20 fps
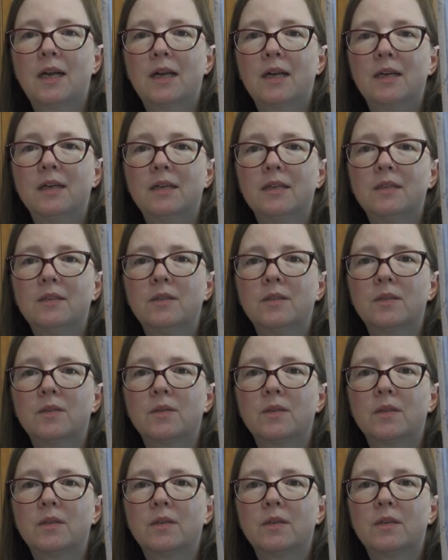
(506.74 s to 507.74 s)

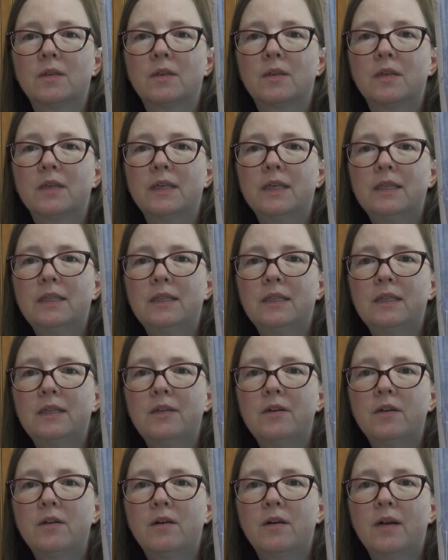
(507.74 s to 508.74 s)
and it did
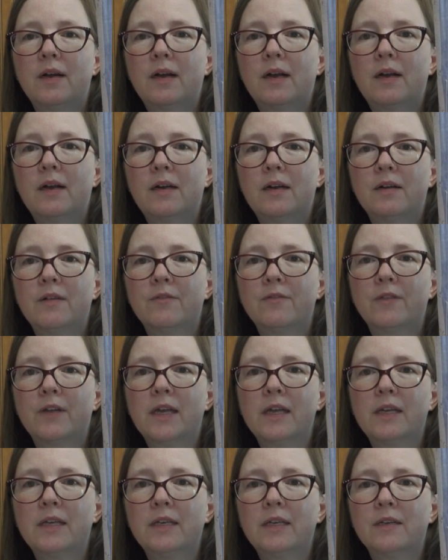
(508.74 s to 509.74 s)
not have
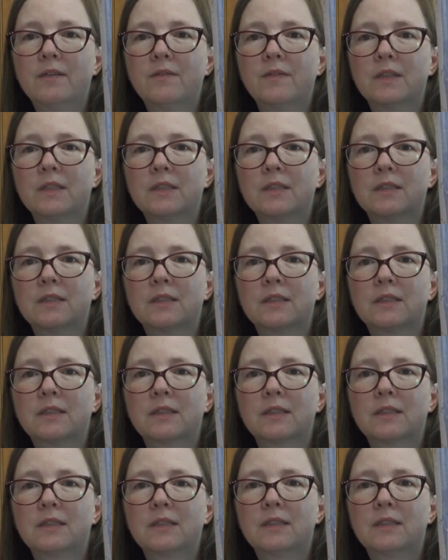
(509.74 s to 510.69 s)
any of this